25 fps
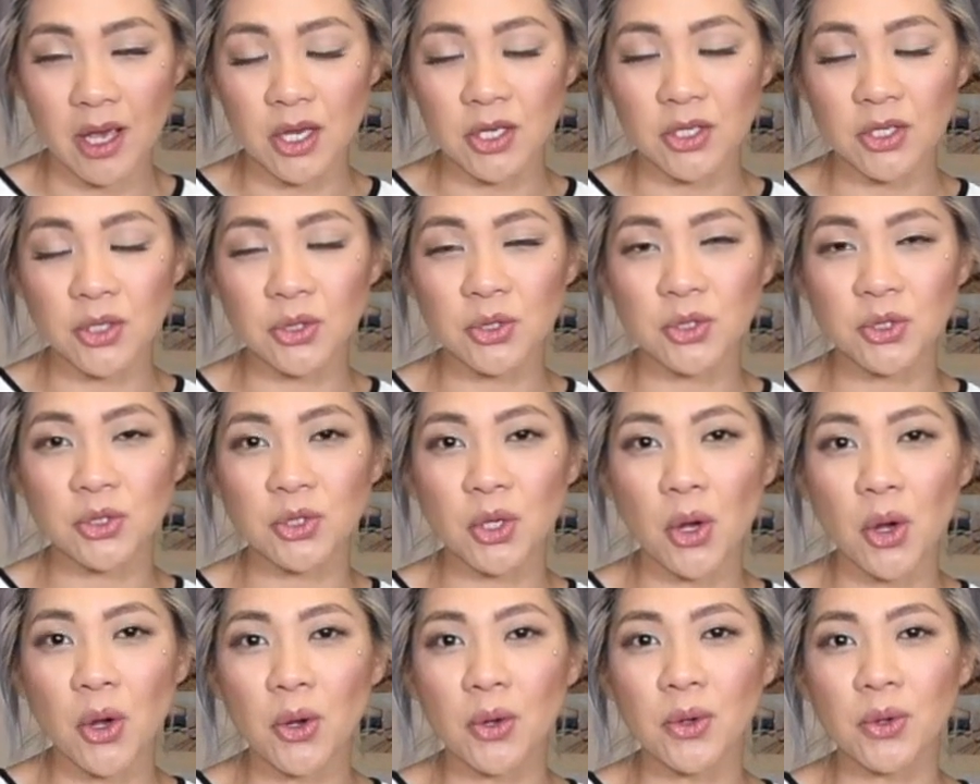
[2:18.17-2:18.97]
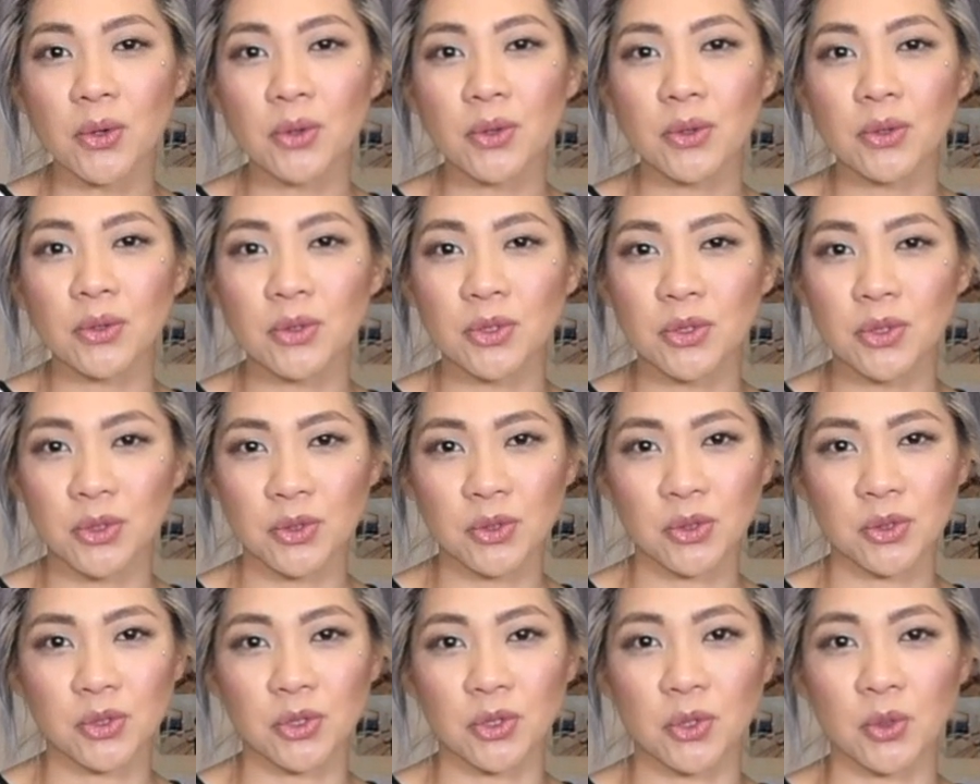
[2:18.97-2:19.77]
You're so
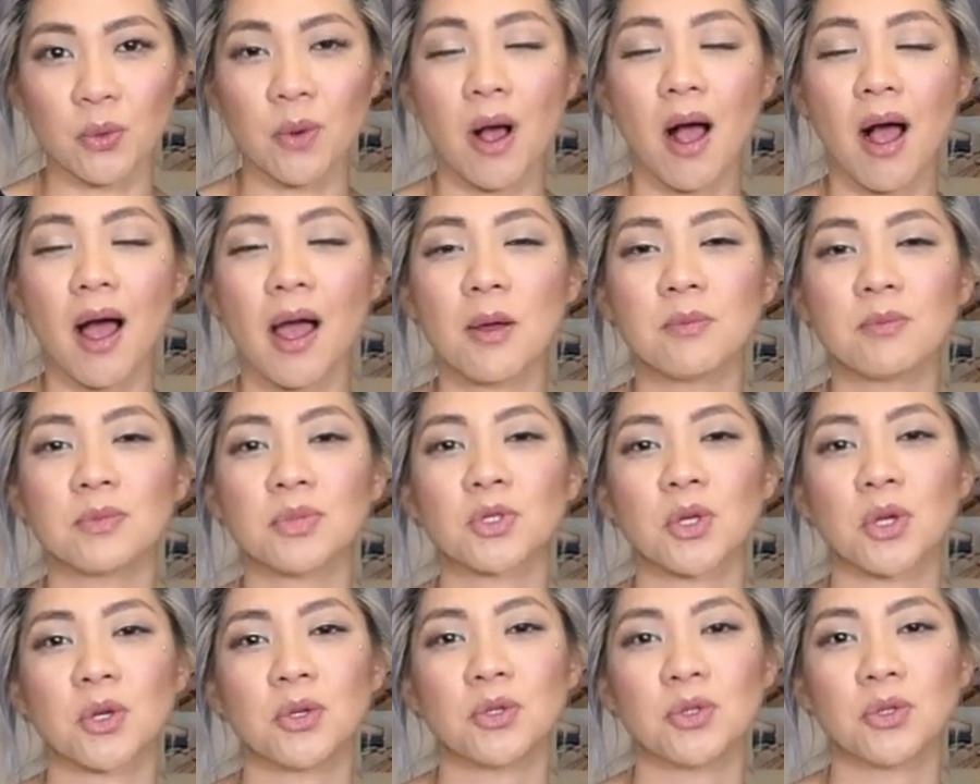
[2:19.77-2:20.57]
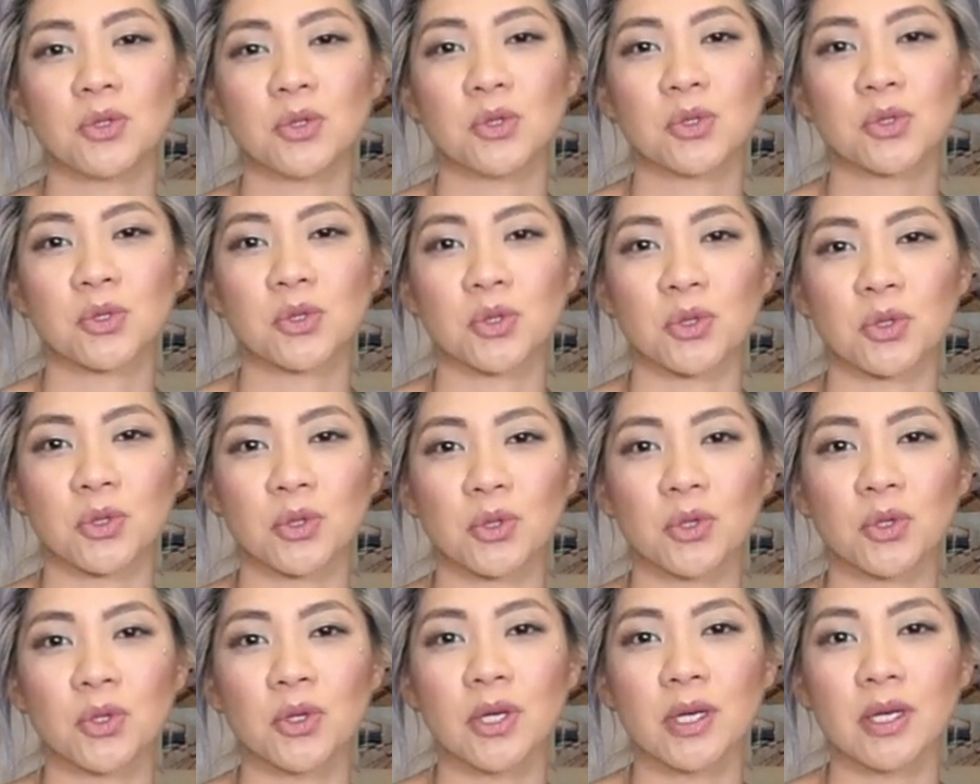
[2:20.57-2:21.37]
used to, well, I'm so used
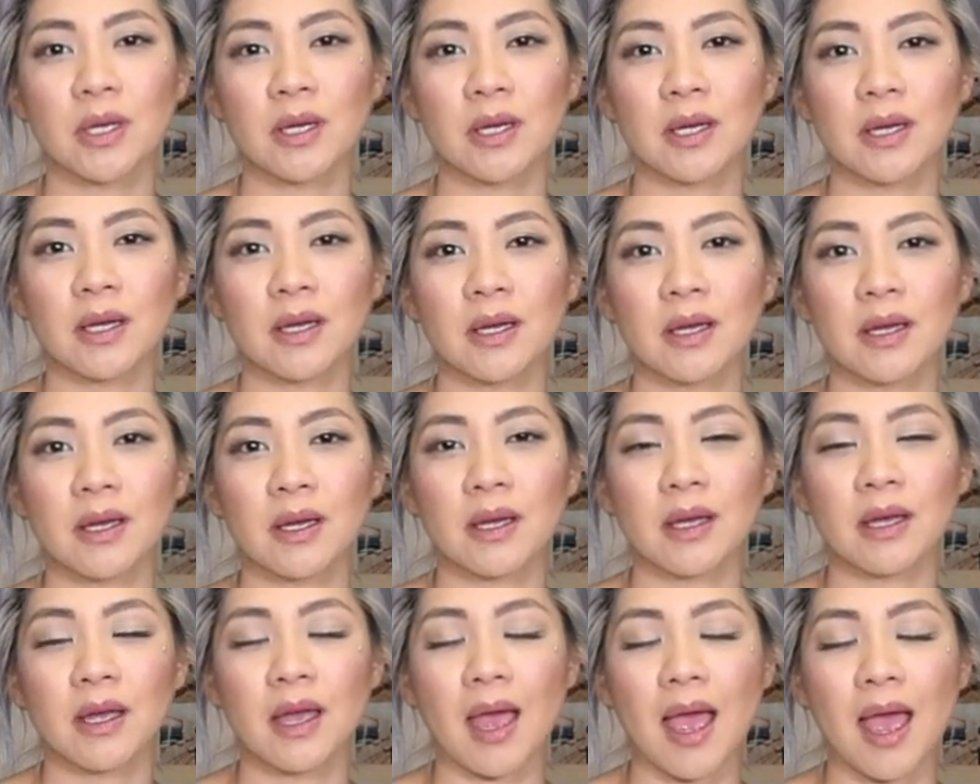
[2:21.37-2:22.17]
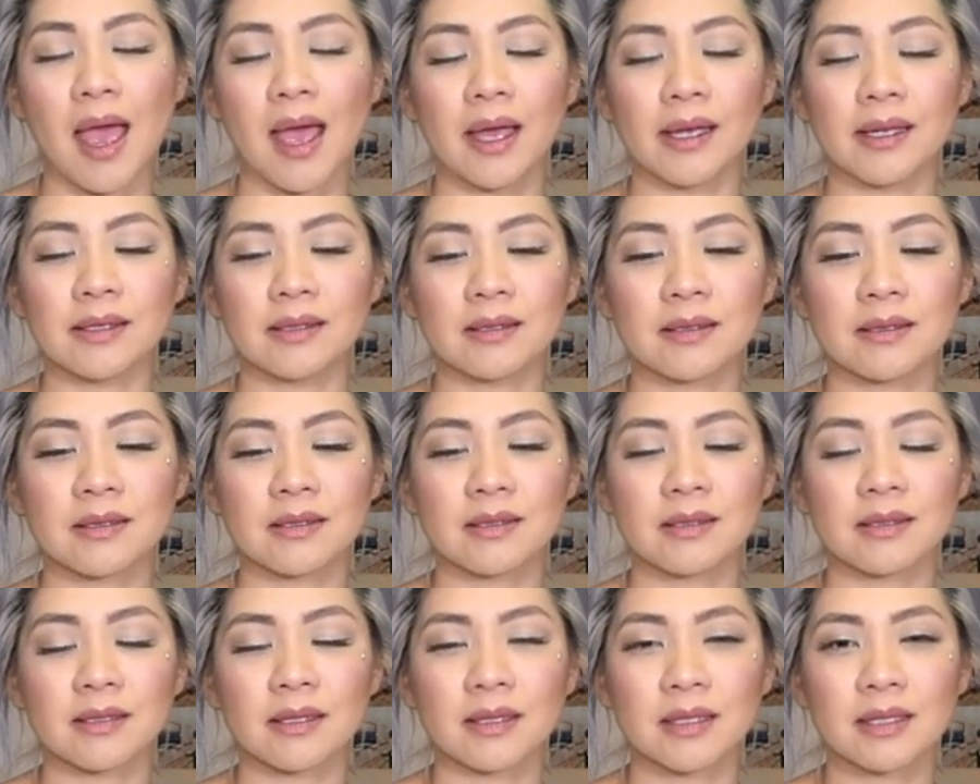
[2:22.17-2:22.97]
to,
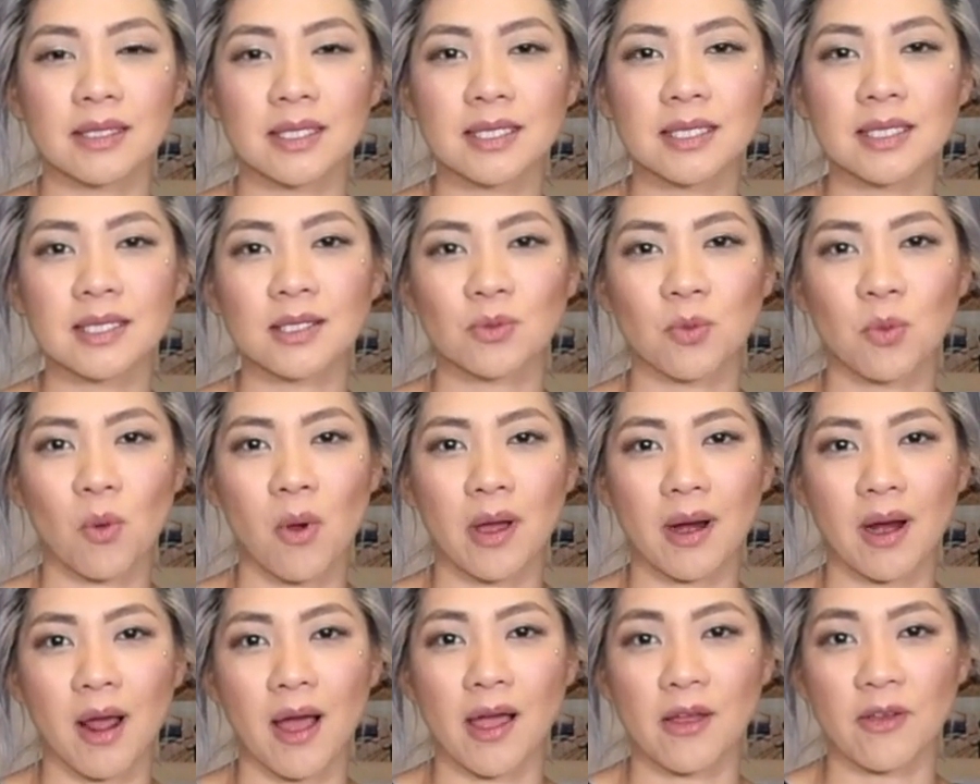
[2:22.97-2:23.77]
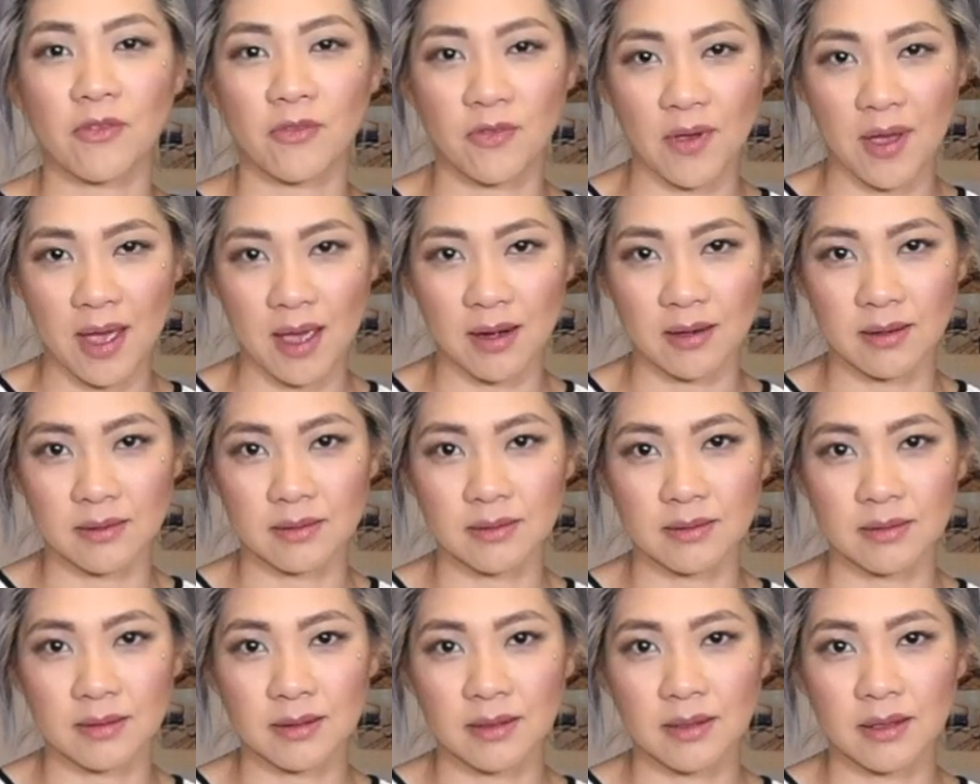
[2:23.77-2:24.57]
and this is what I
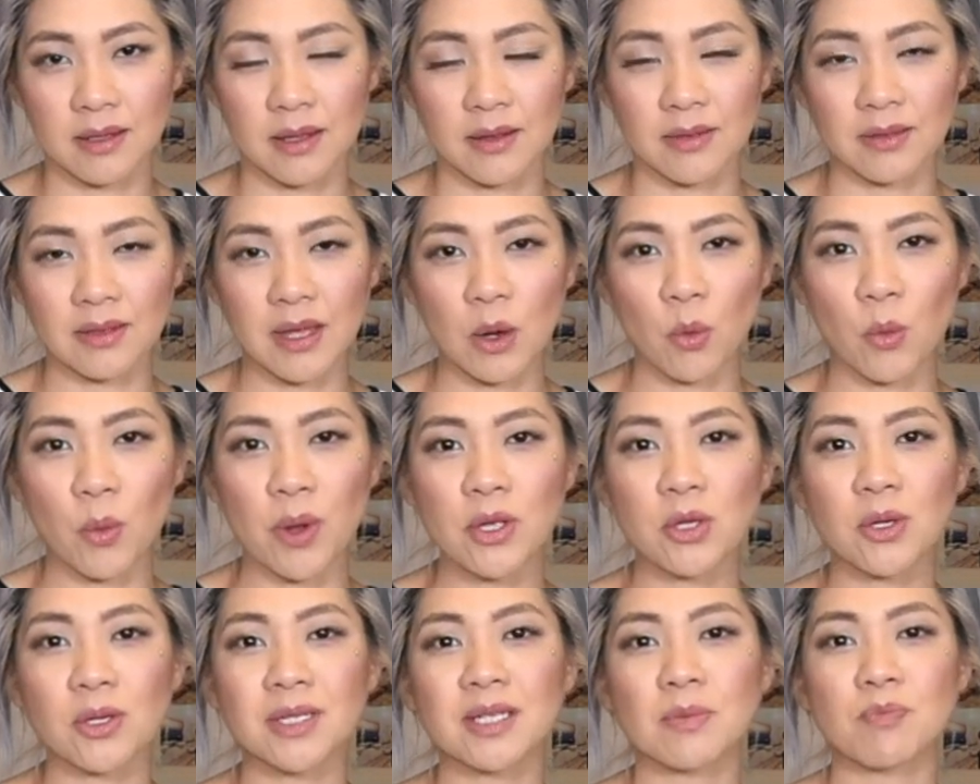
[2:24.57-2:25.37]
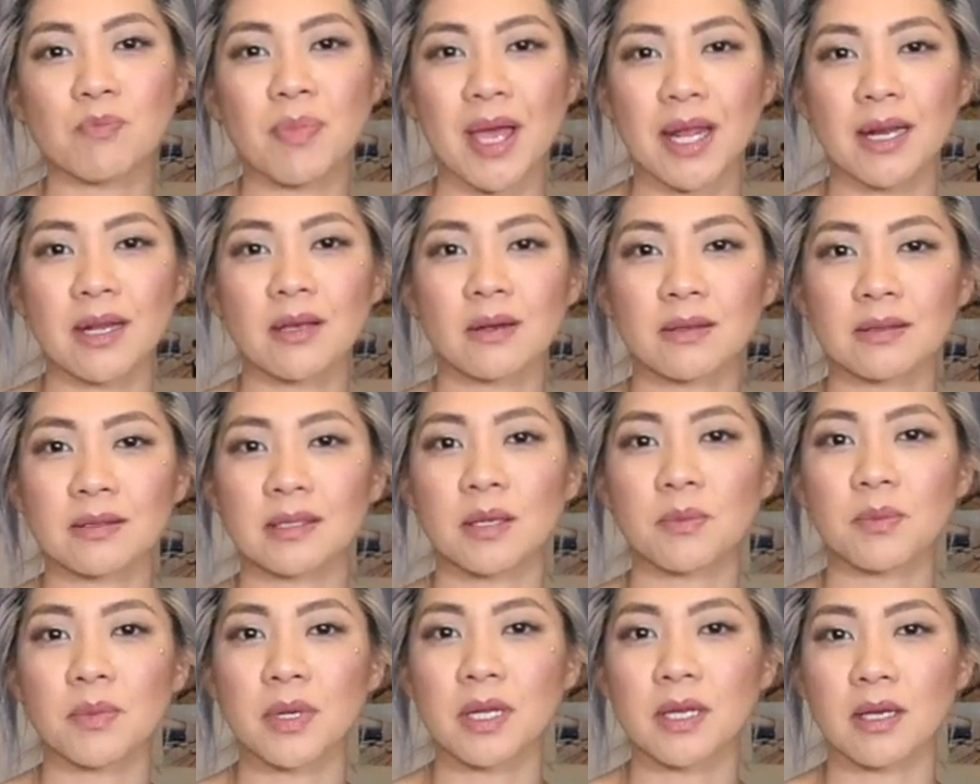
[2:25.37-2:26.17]
found, that when you're depending on
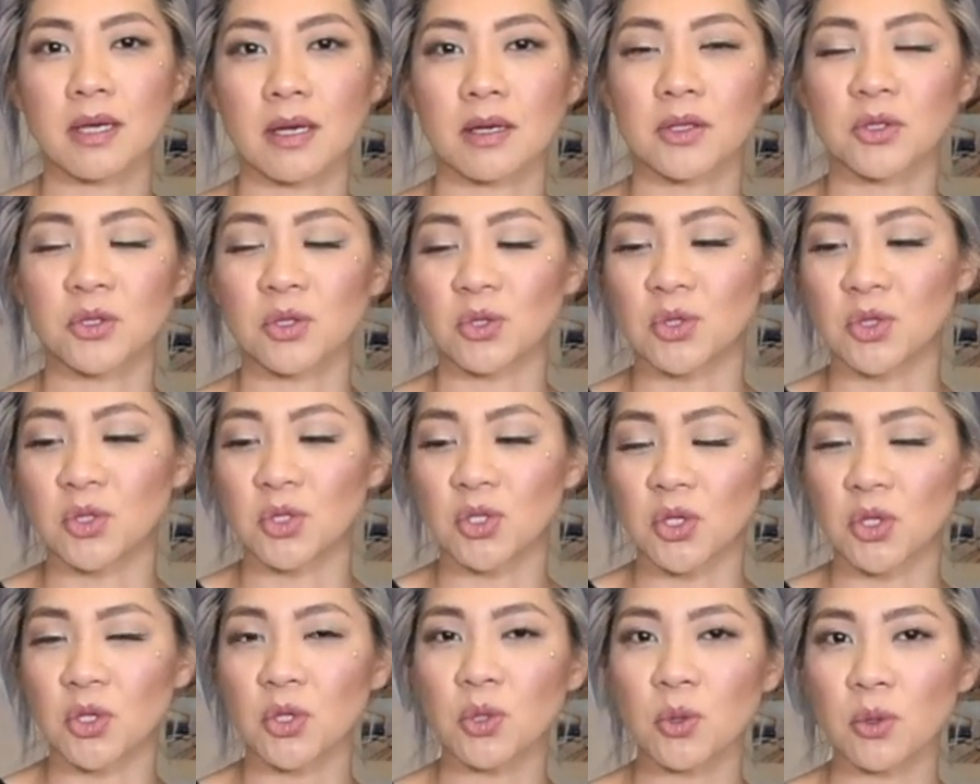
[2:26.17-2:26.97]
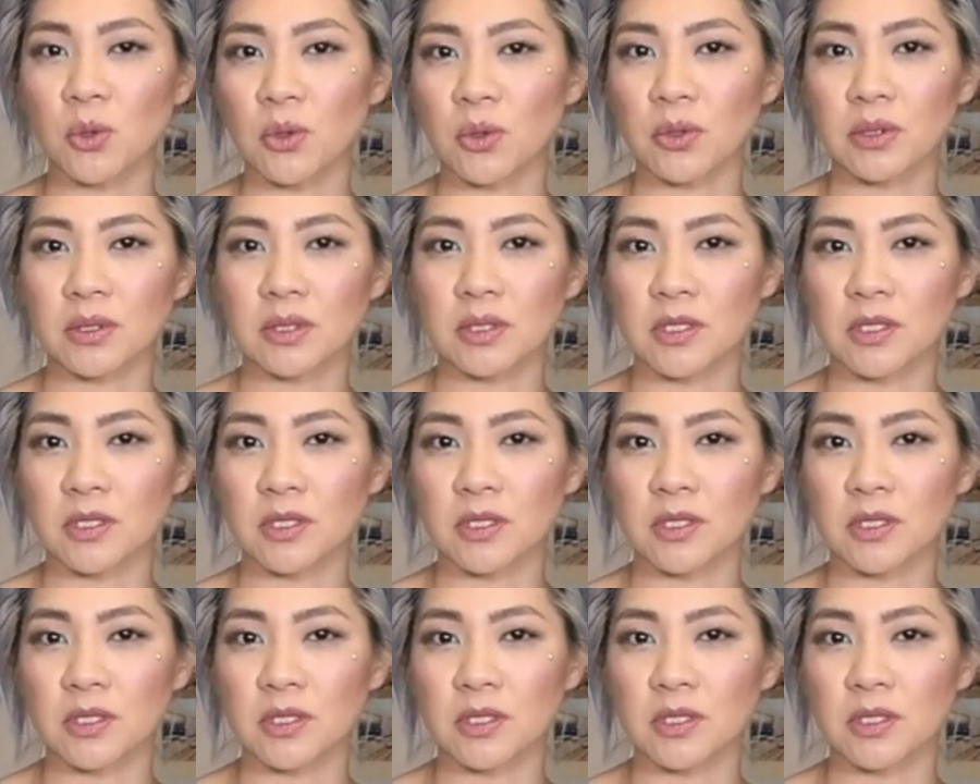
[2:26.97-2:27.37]
somebody else to do